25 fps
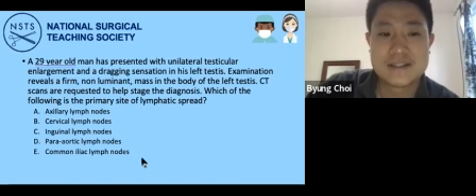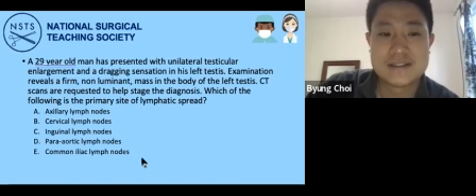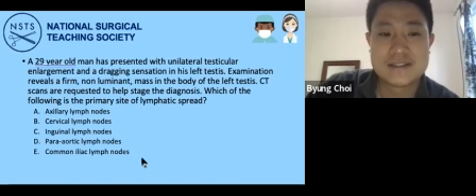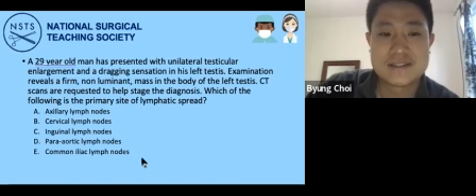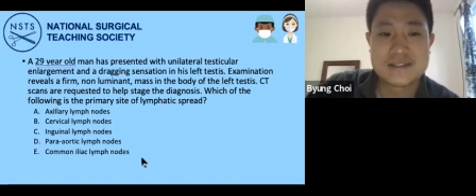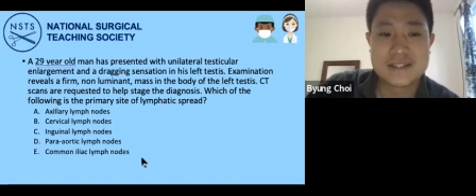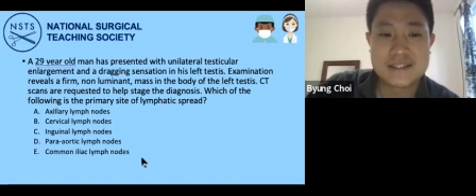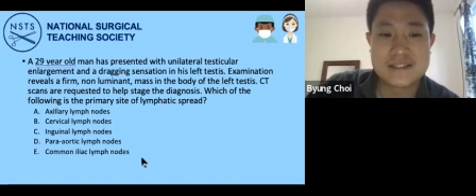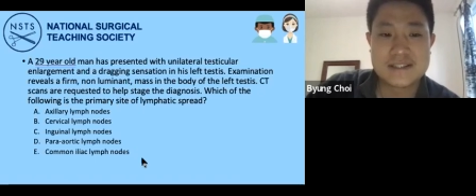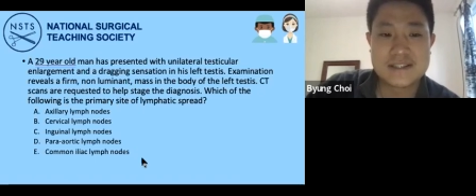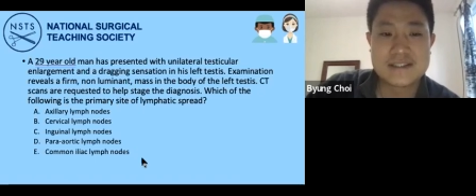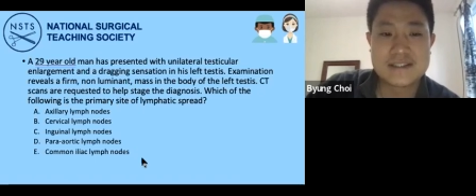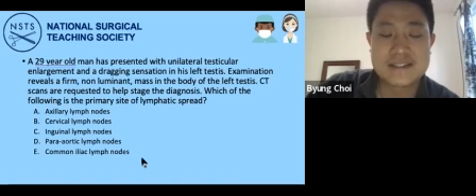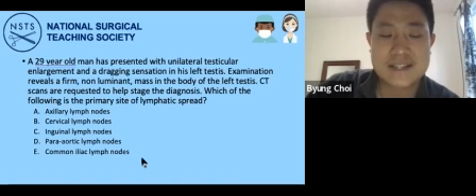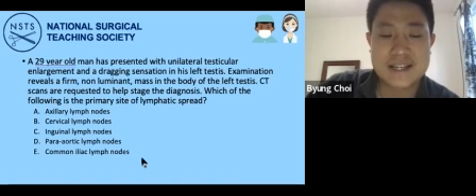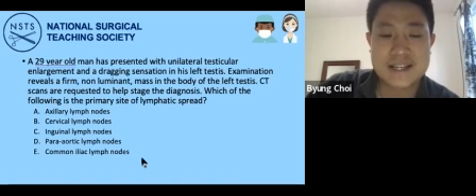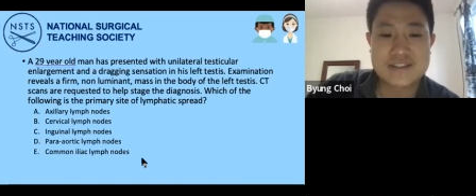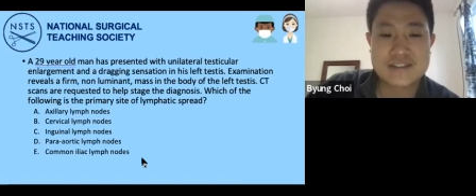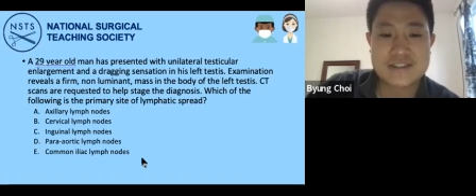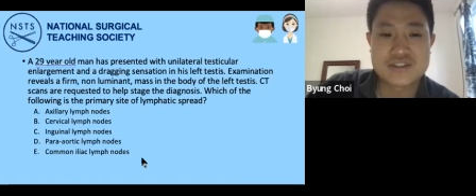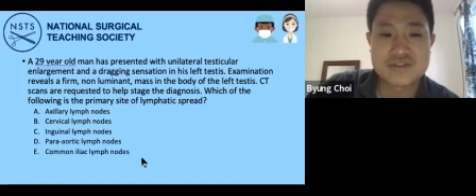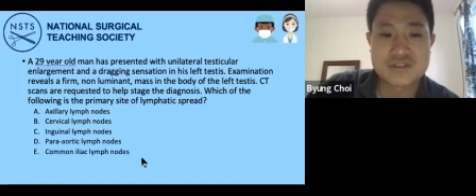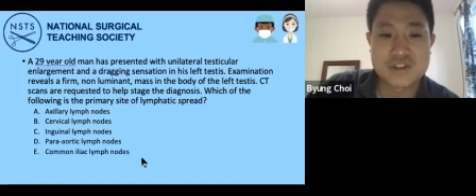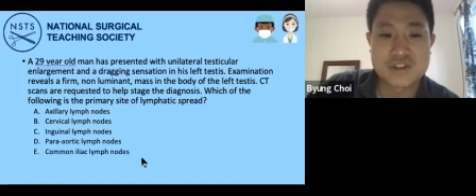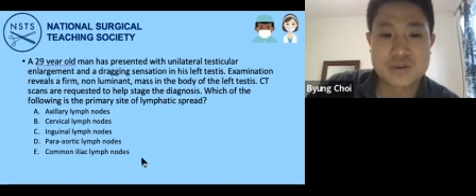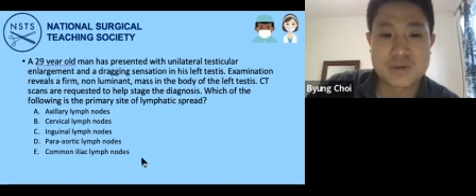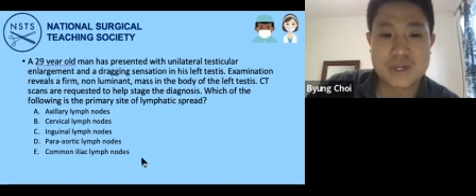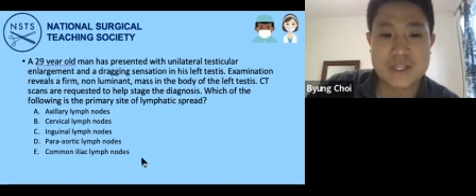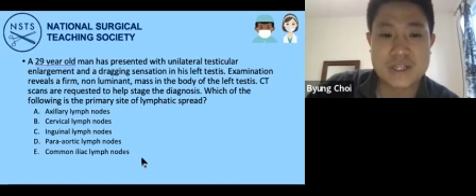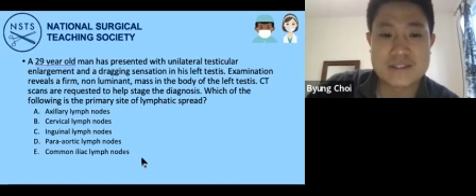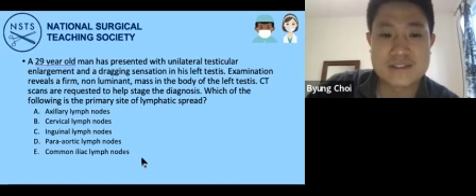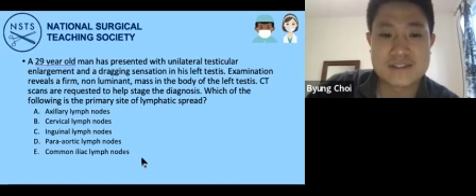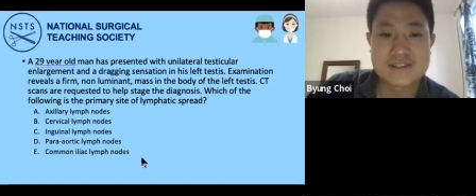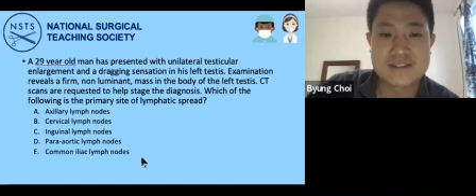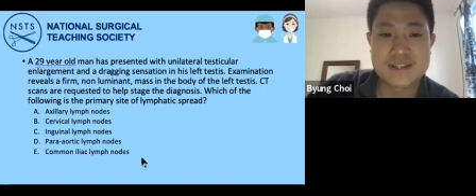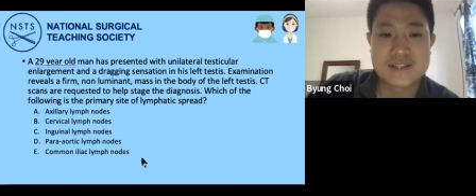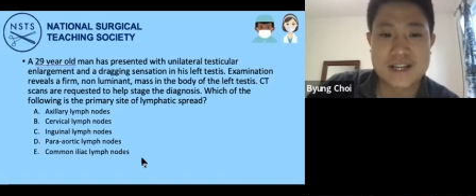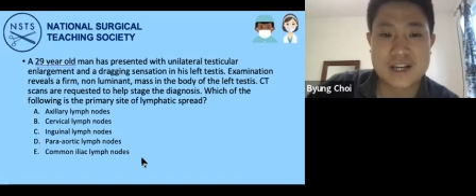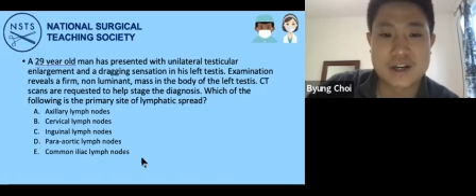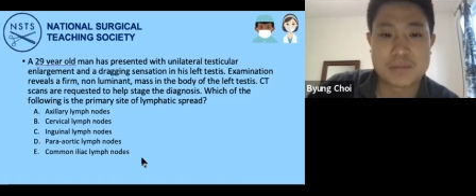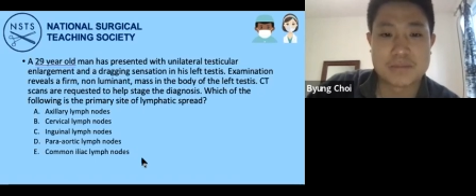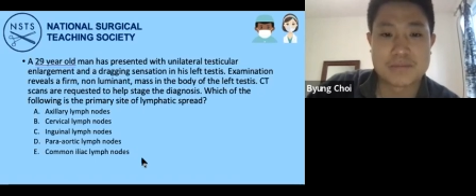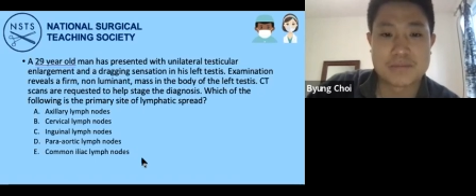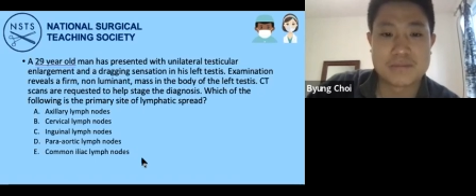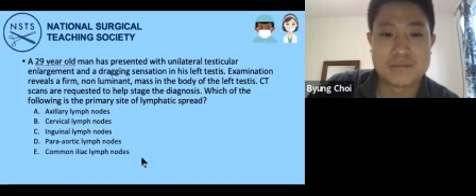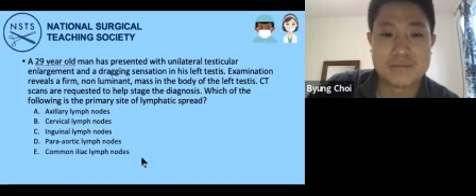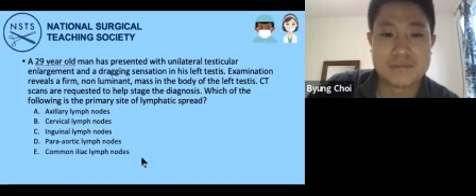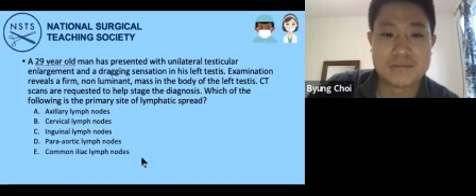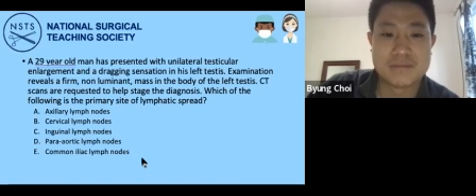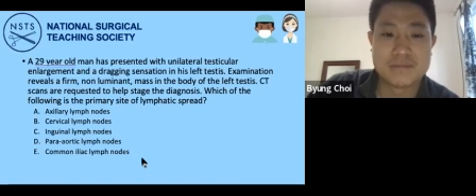CT scans are requested to help
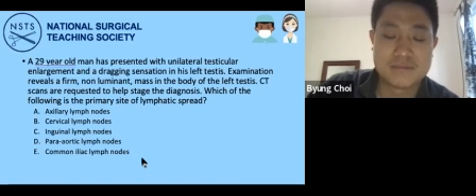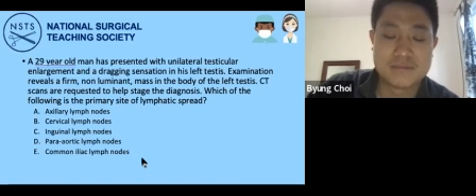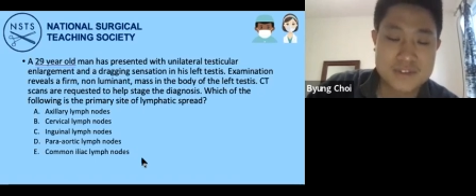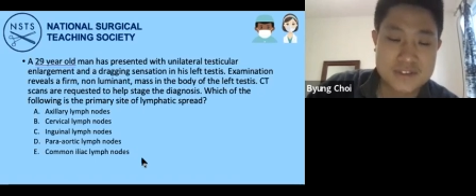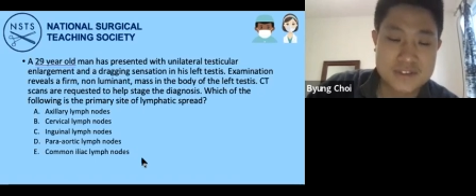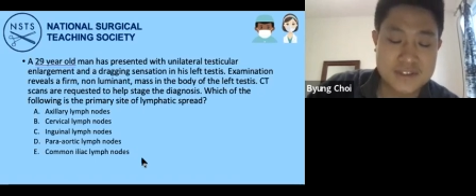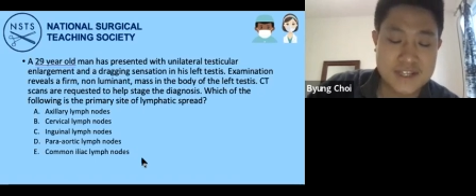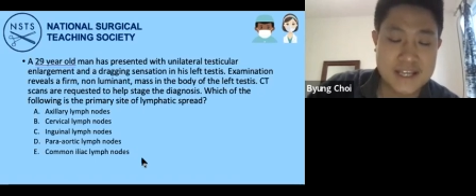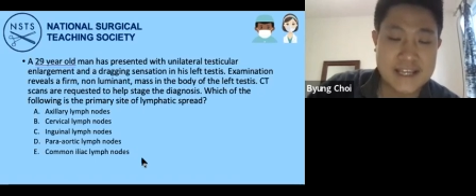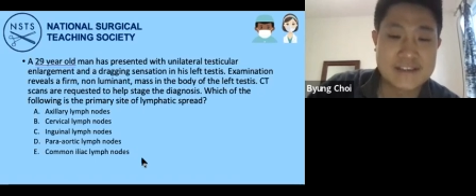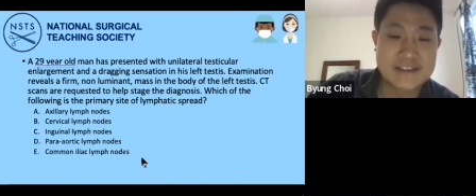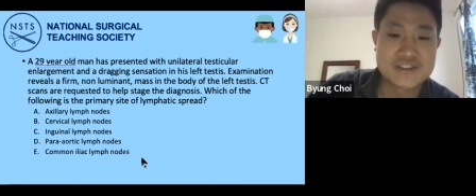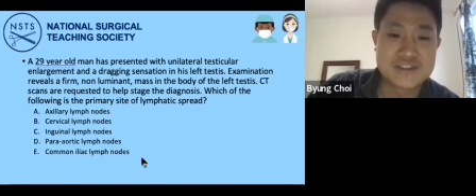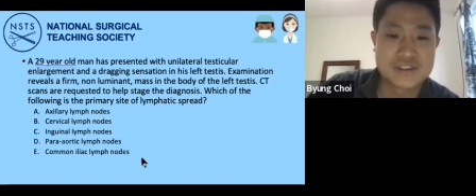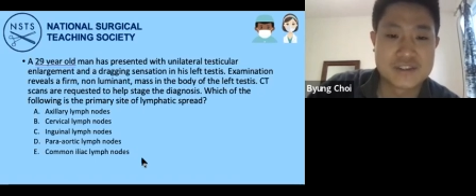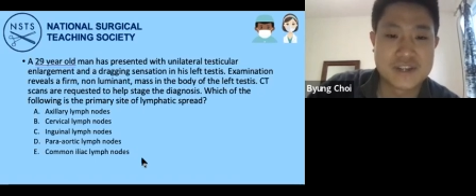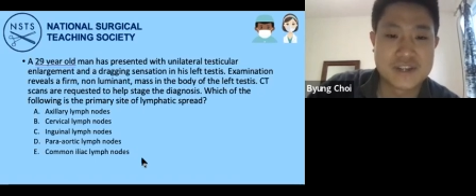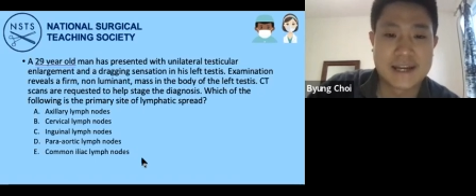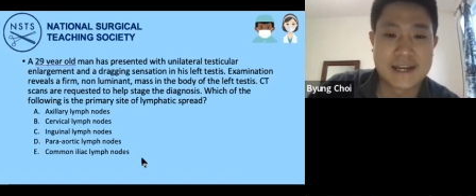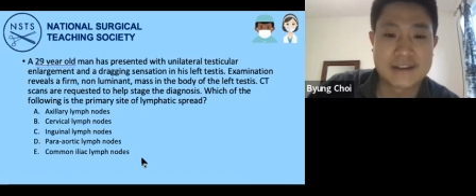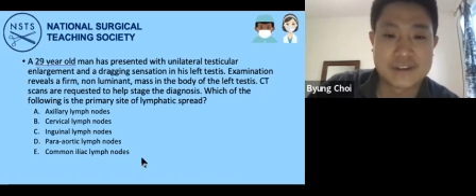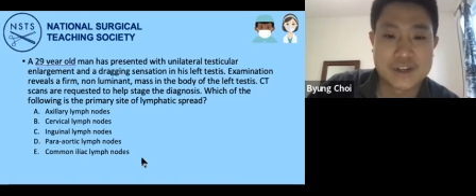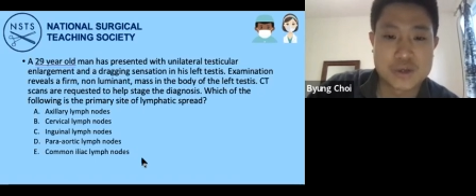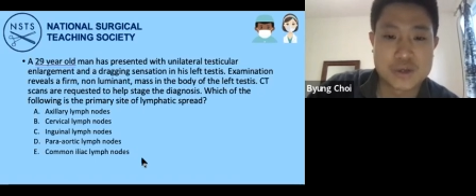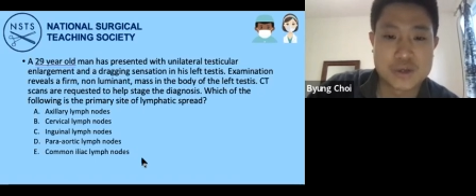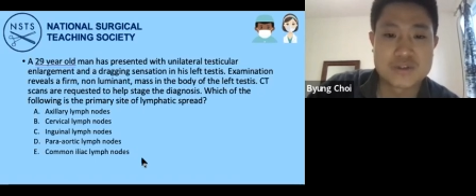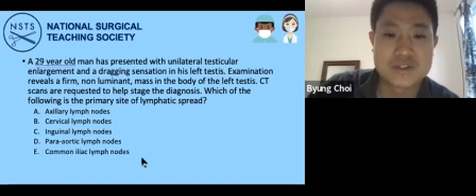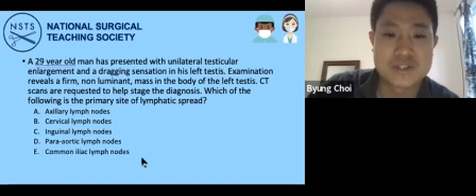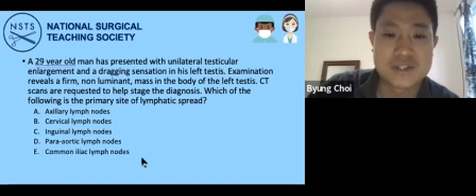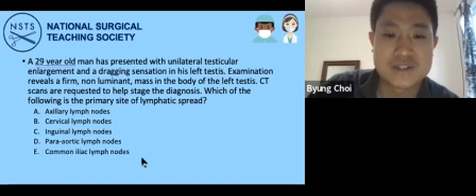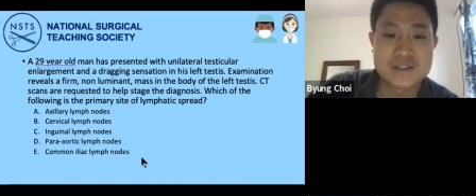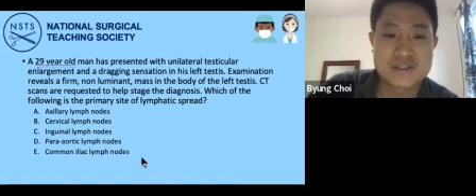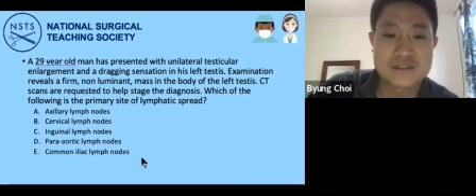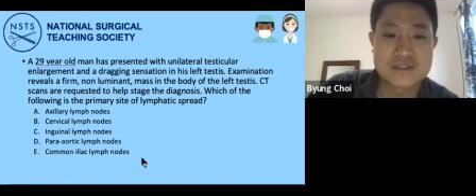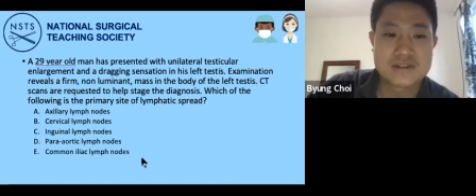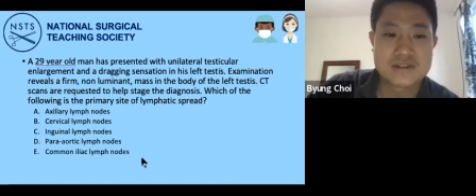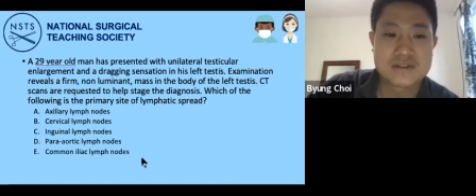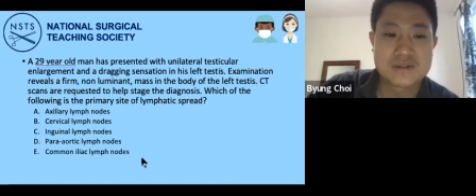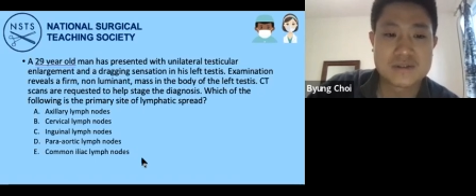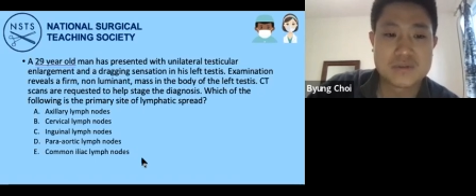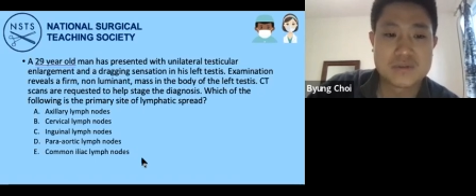stage the diagnosis.